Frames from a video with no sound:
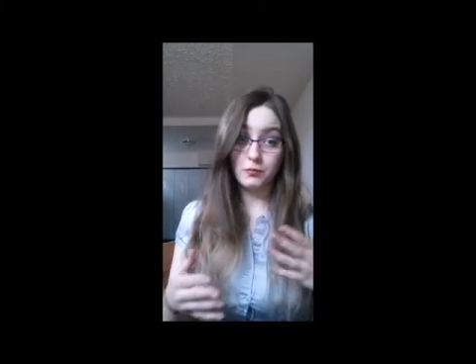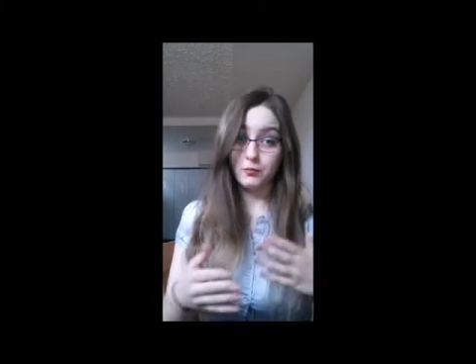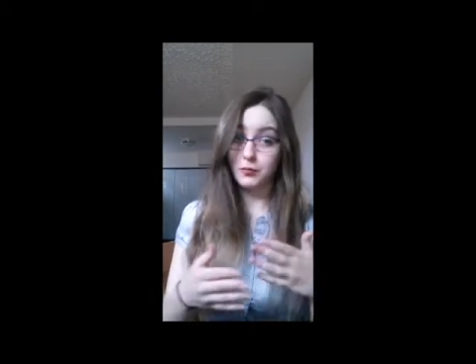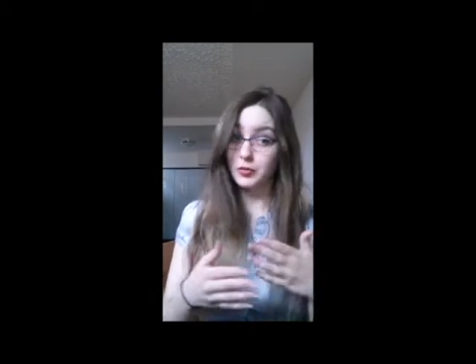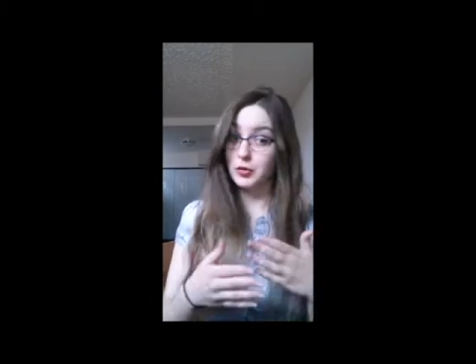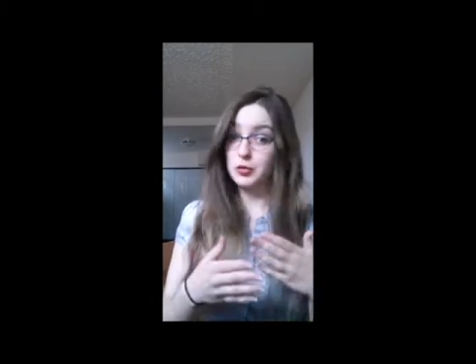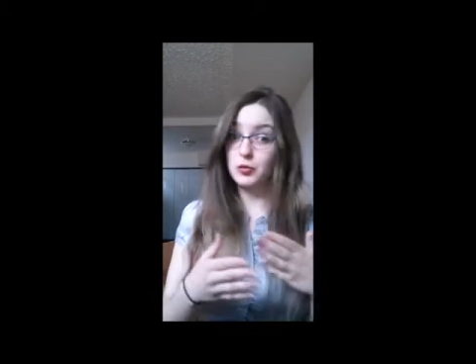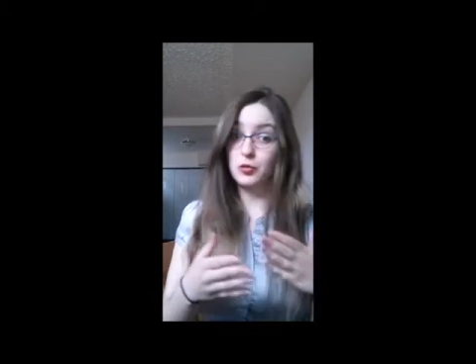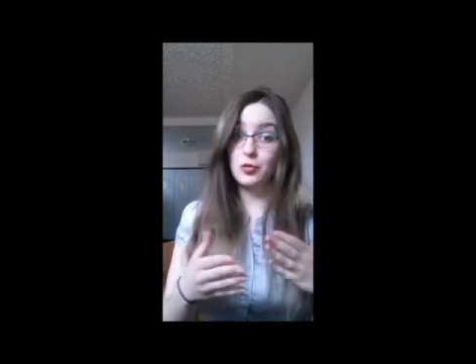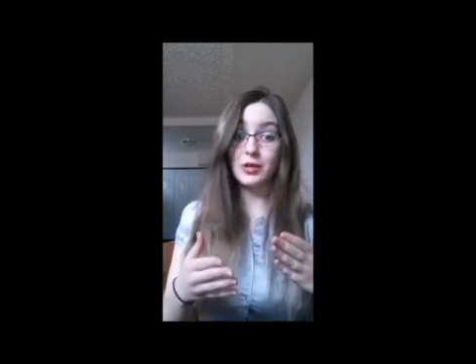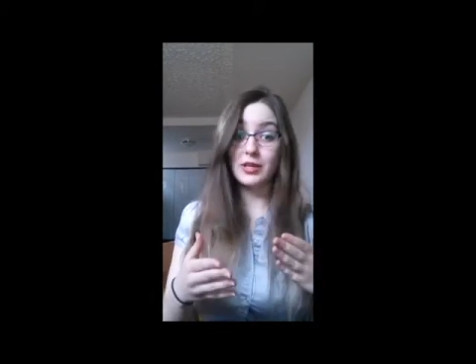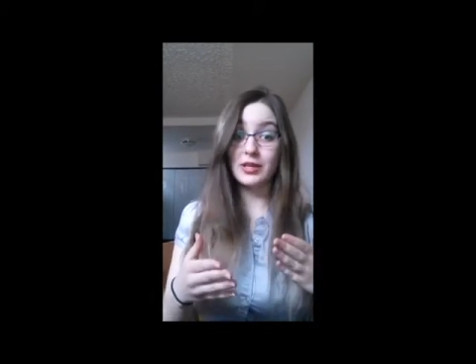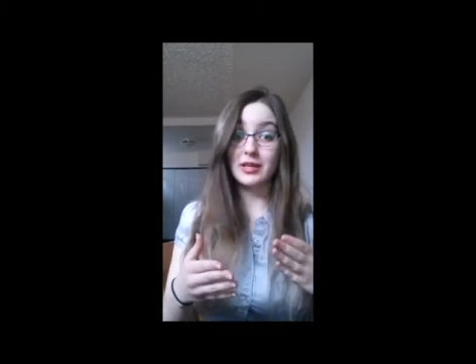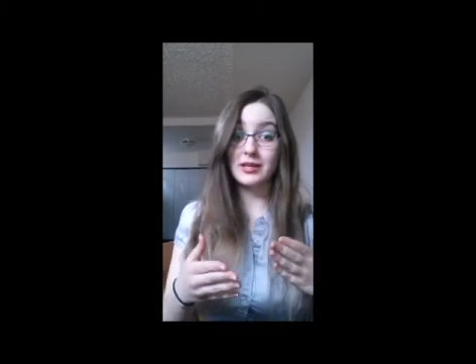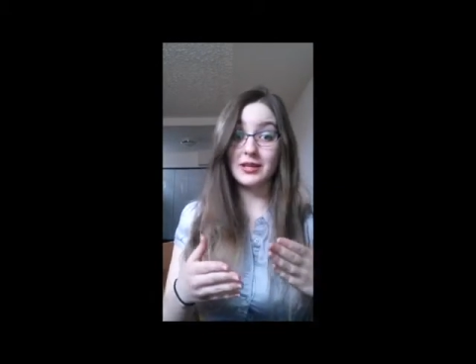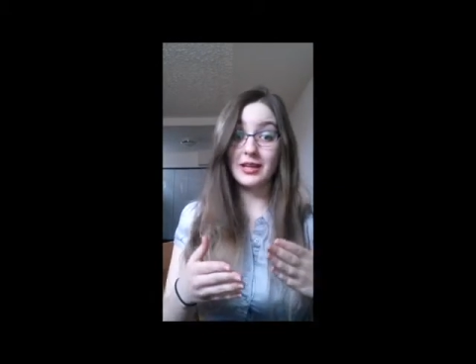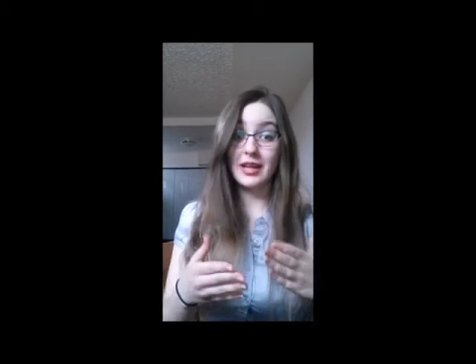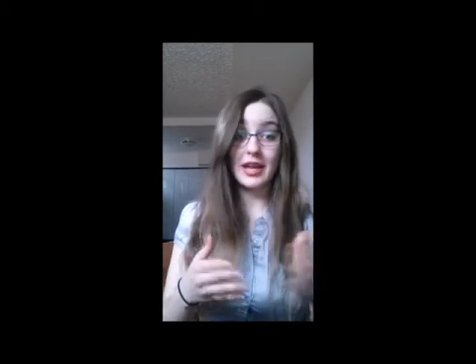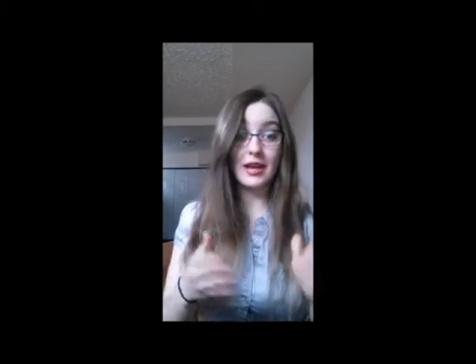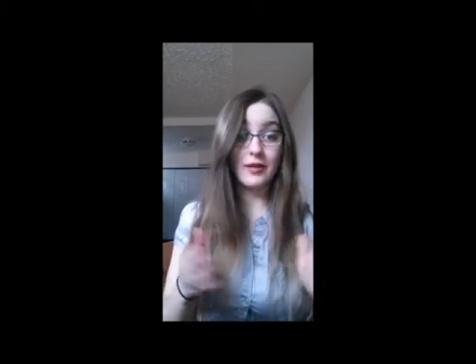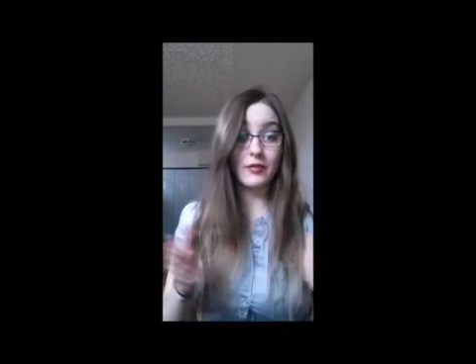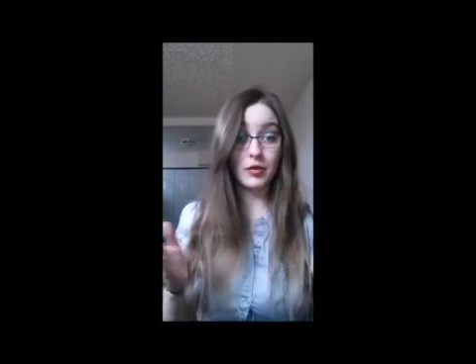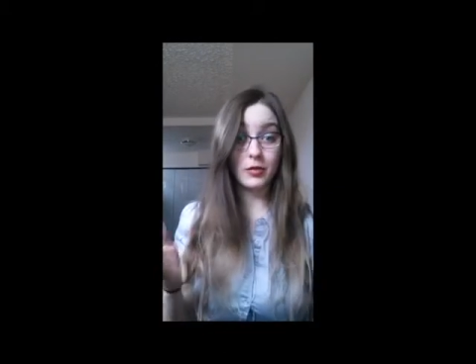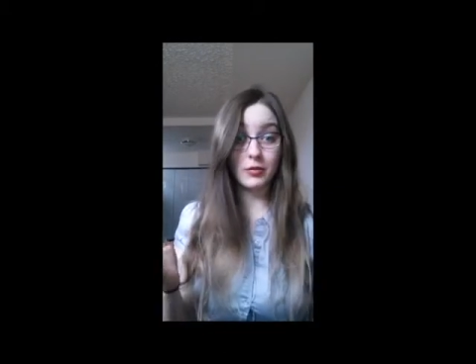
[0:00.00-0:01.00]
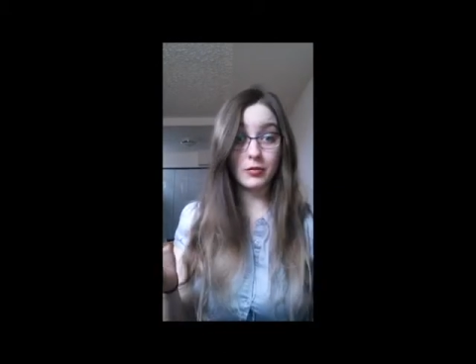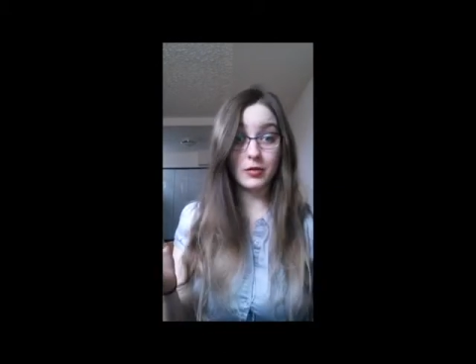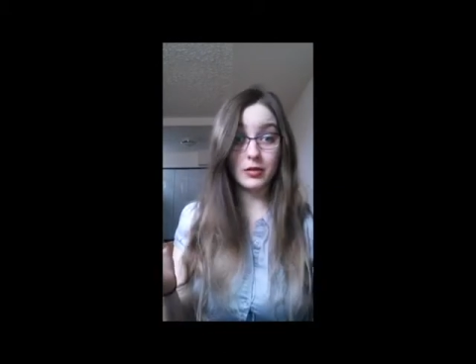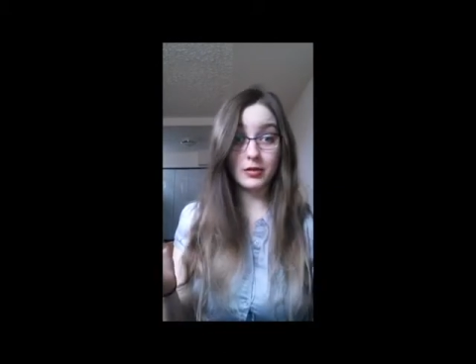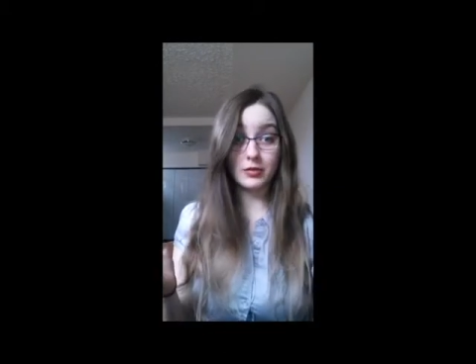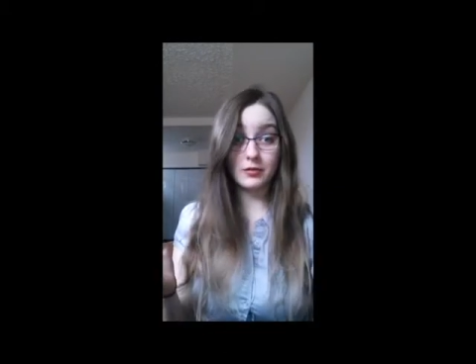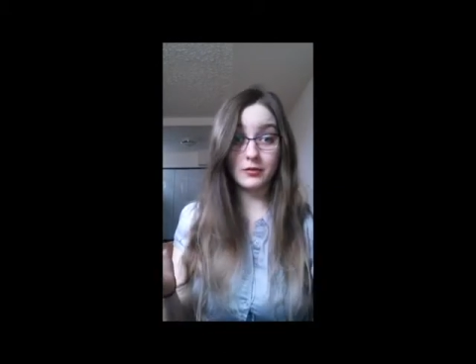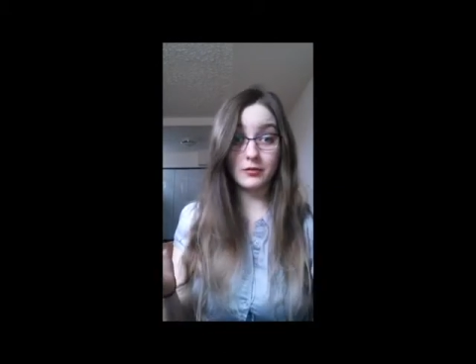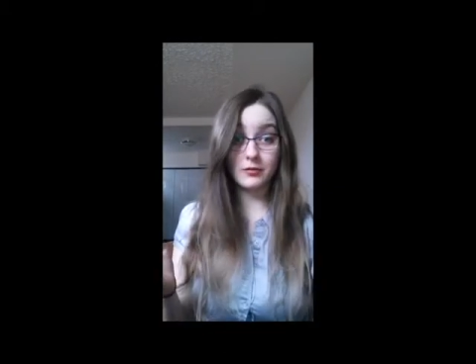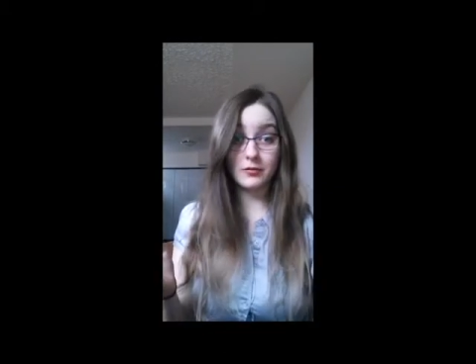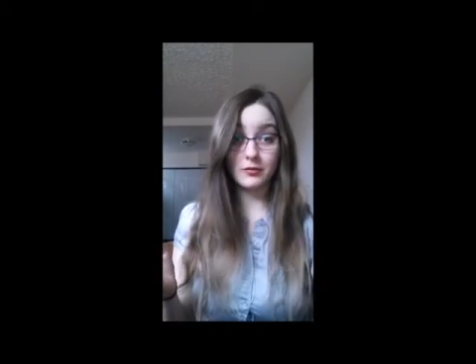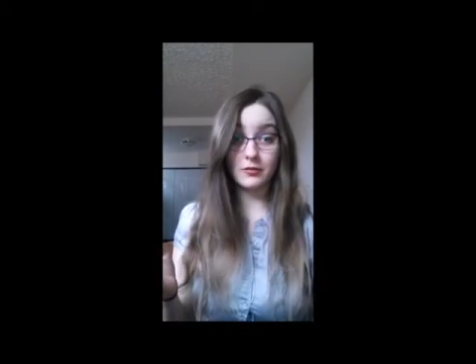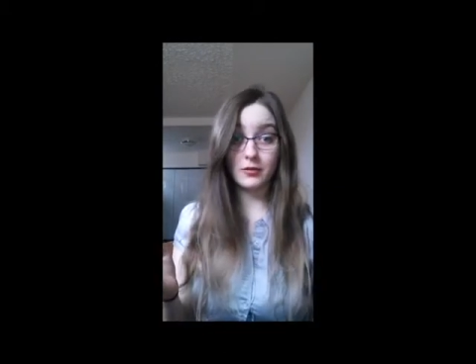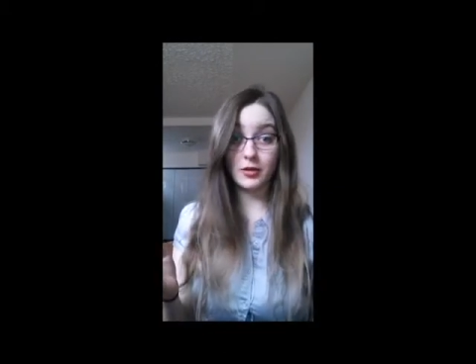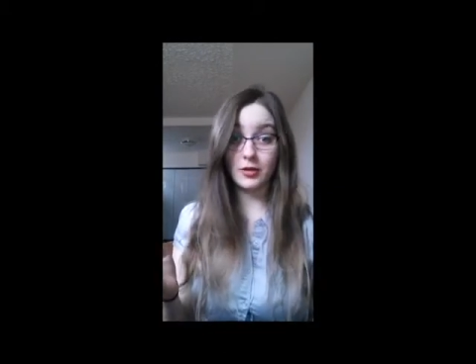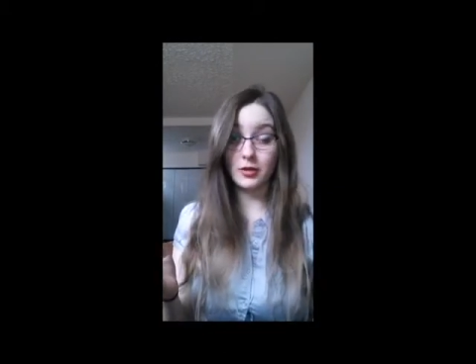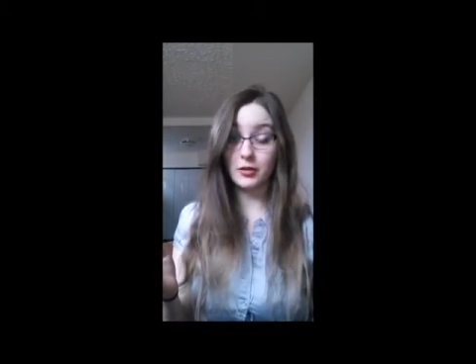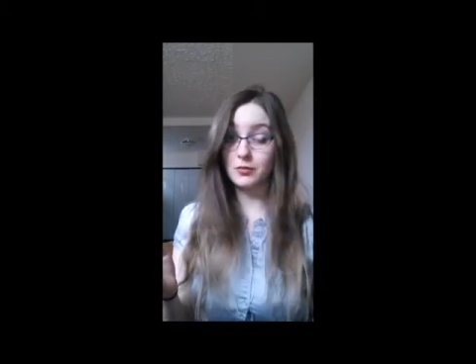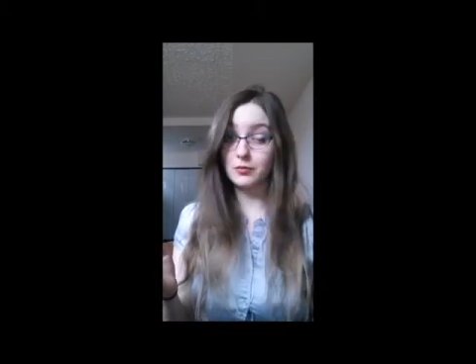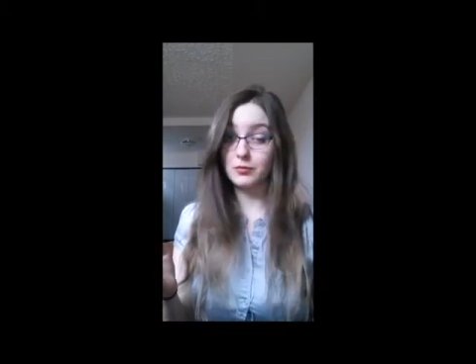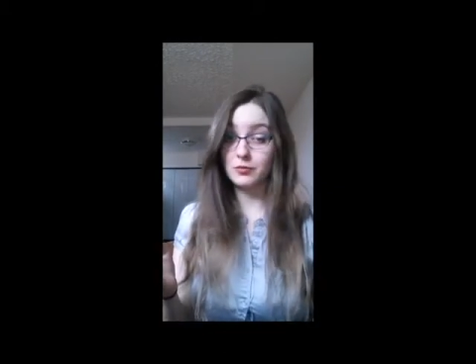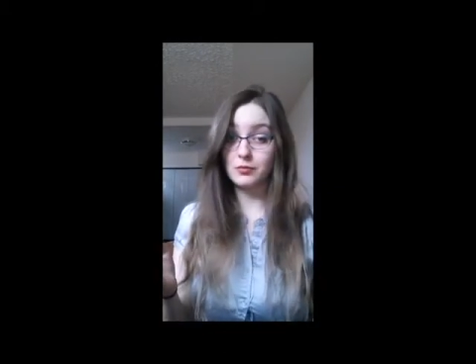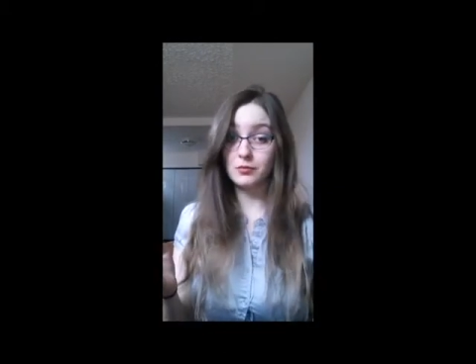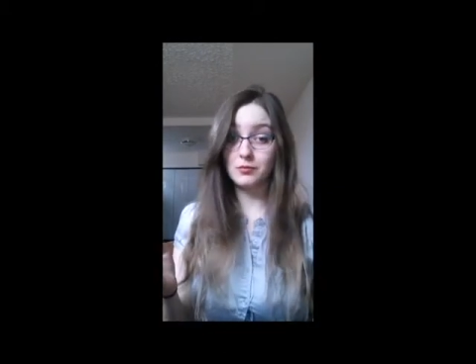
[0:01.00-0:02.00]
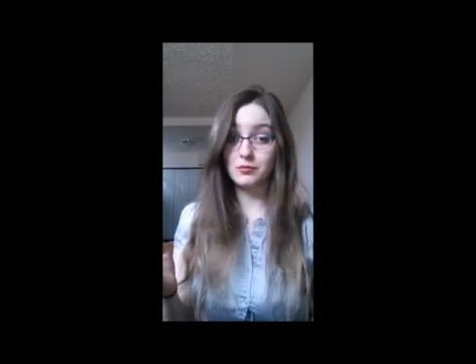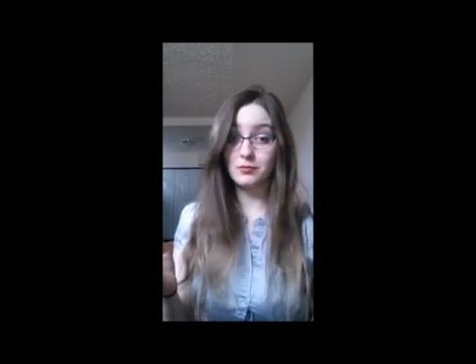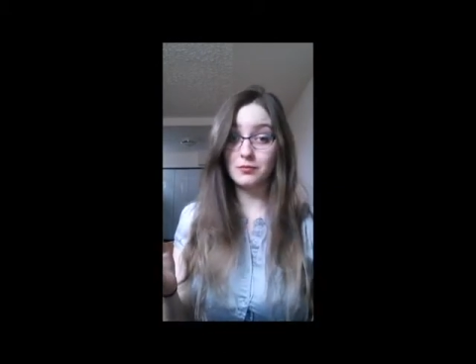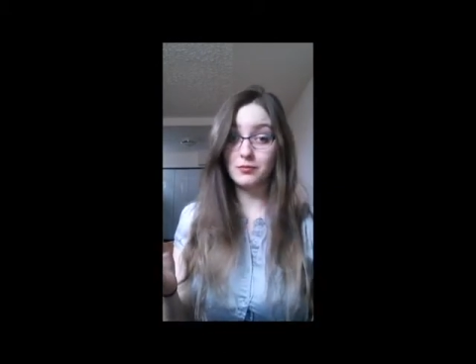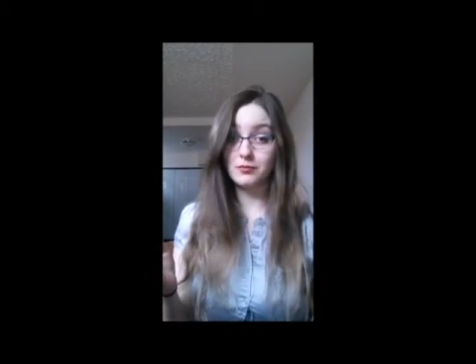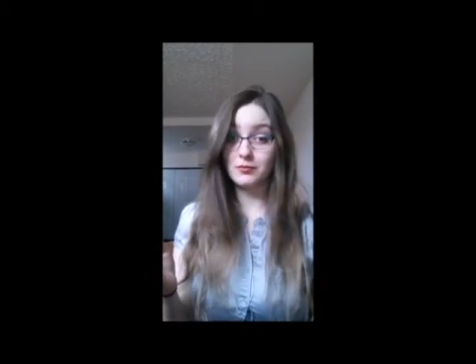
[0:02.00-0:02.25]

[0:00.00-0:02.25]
between everyone from